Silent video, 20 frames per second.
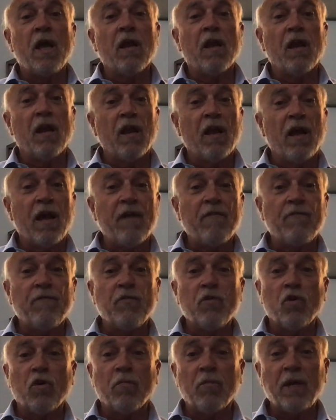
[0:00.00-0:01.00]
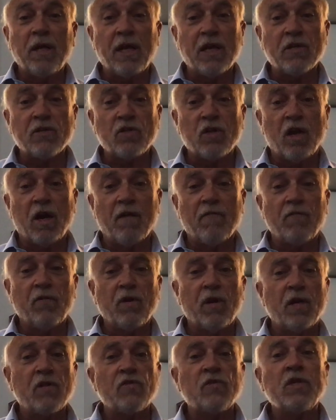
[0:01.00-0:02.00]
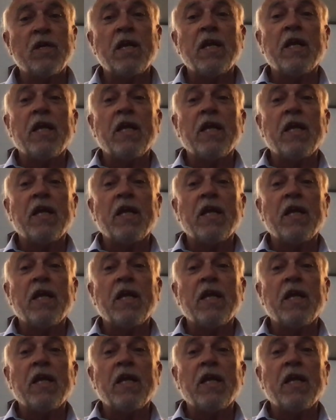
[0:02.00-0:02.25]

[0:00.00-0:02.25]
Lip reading: life normally has to offer us,